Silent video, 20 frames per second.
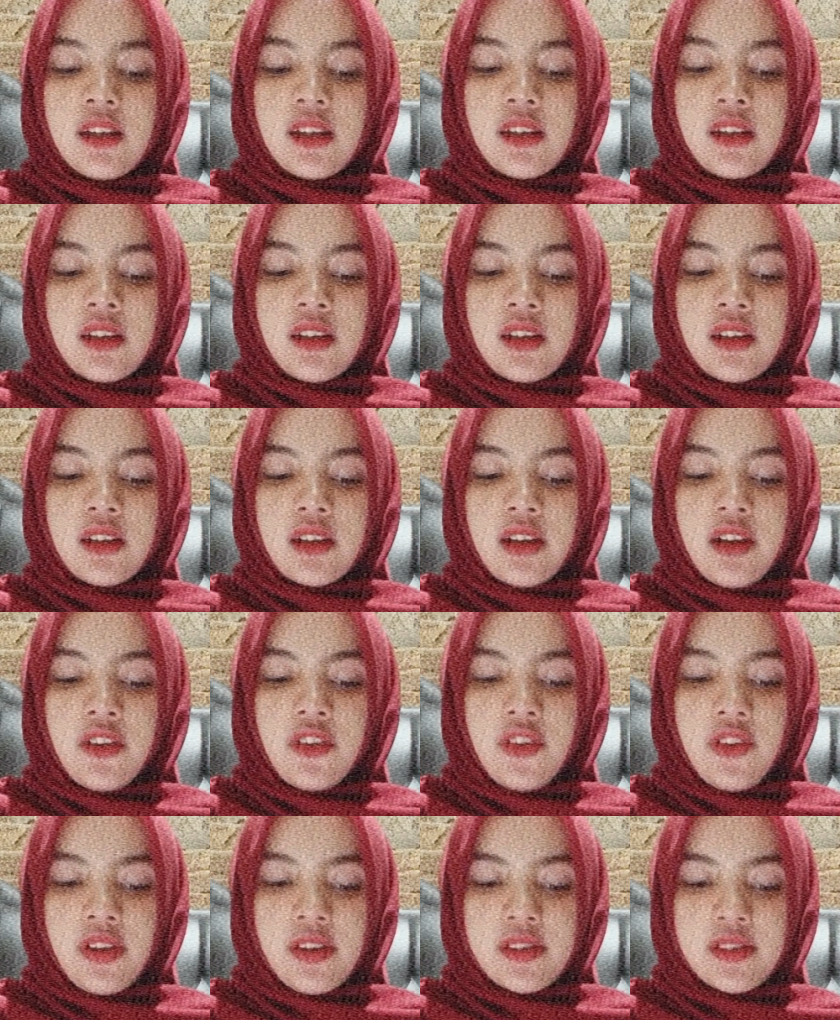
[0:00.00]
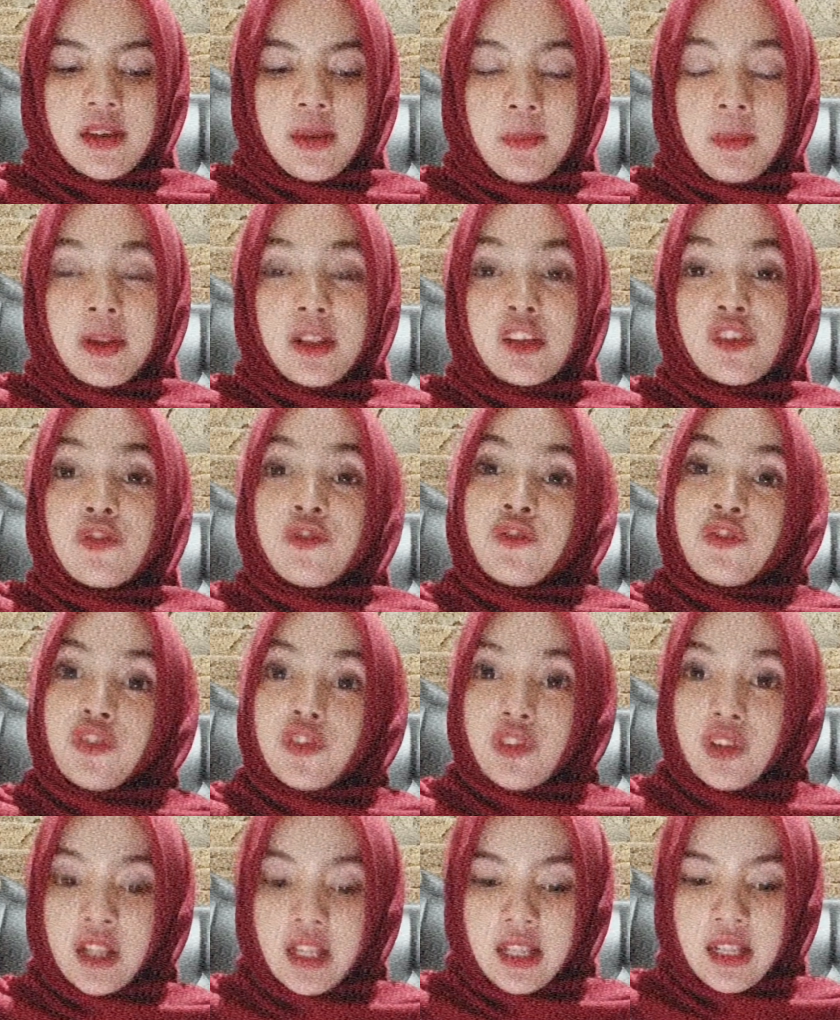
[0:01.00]
another example is
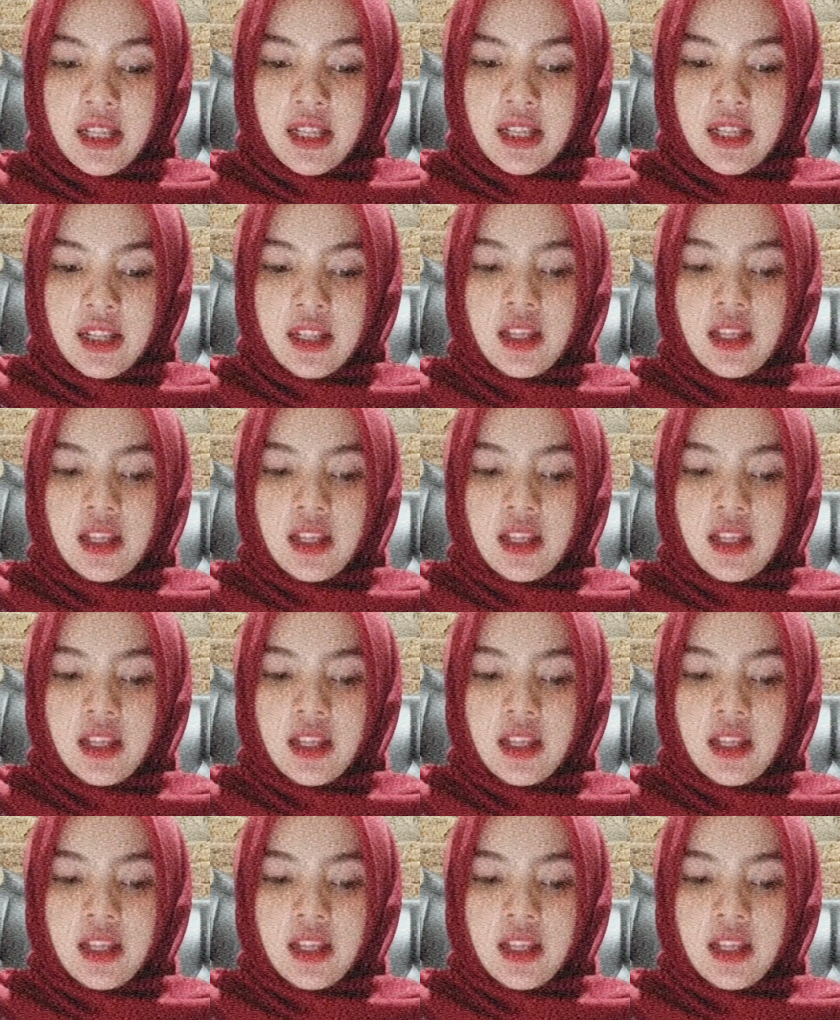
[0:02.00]
full,